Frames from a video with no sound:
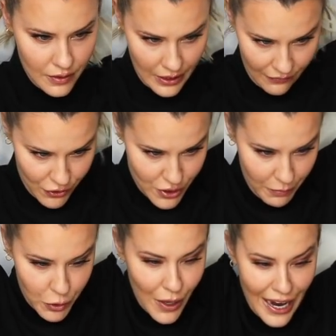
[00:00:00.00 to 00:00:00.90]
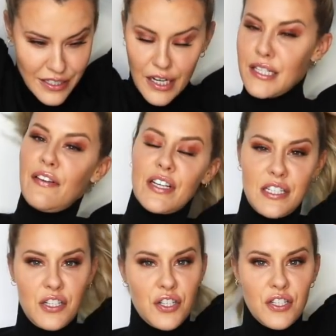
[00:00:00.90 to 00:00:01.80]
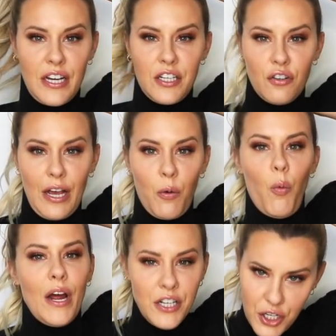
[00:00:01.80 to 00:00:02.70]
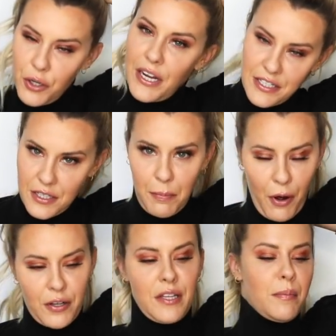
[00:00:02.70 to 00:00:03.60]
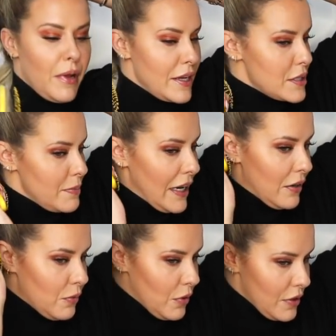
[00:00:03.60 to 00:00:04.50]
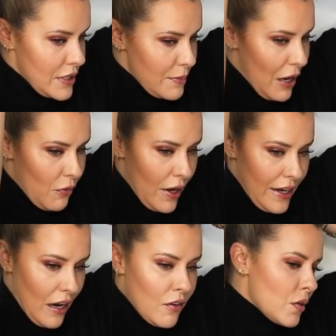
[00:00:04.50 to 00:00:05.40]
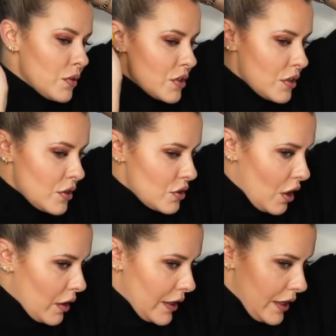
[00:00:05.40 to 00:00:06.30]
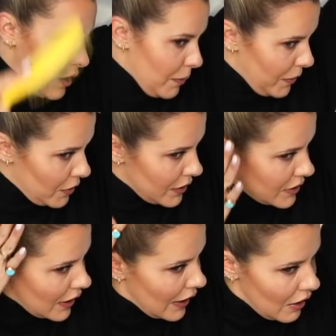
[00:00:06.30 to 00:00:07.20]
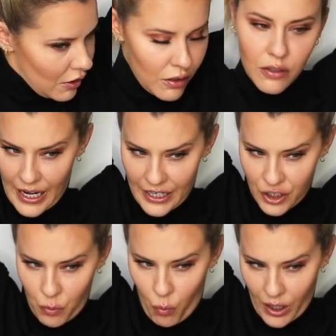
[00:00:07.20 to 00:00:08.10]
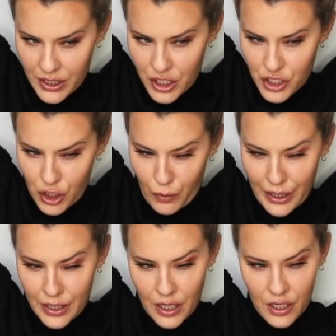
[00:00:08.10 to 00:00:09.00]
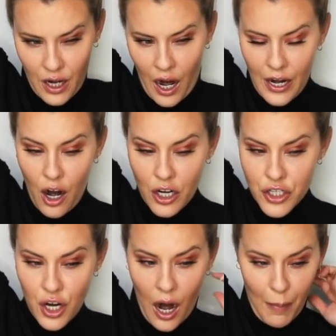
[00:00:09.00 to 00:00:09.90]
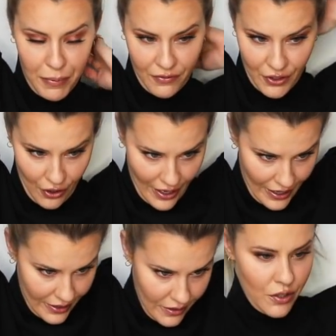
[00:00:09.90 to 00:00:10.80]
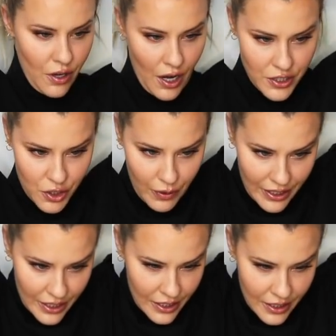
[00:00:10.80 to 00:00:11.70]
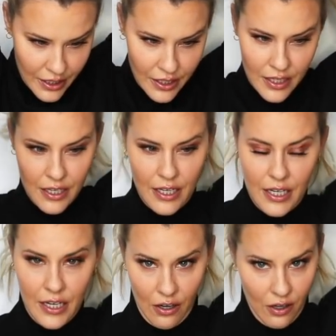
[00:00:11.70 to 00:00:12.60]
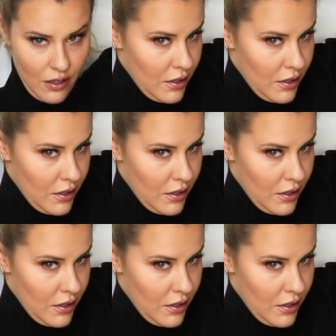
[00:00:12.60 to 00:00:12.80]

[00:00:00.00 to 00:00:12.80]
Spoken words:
If you're someone who doesn't have extensions, like you're like, when do you get to the part that applies to me? Well, it's about right now. So we're just gonna start getting our ponytail, and you want to do it not on top of your head. You're not doing it here,